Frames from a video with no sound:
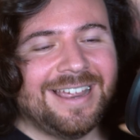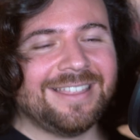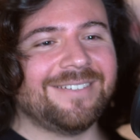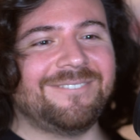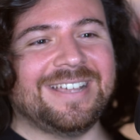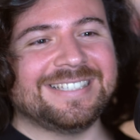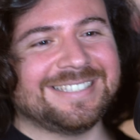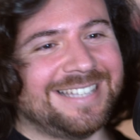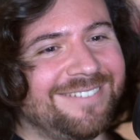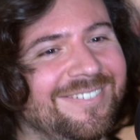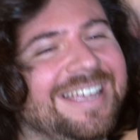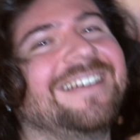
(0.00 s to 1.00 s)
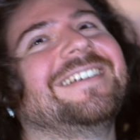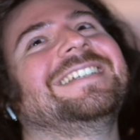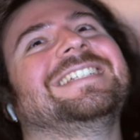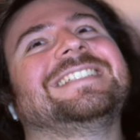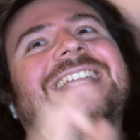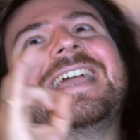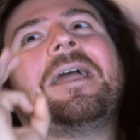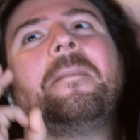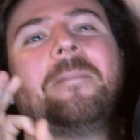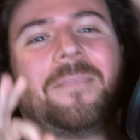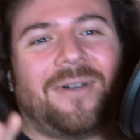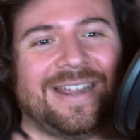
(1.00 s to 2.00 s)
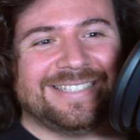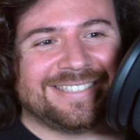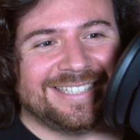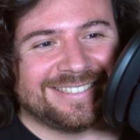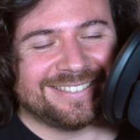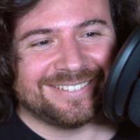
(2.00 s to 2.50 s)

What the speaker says: the faces they make are just like priceless.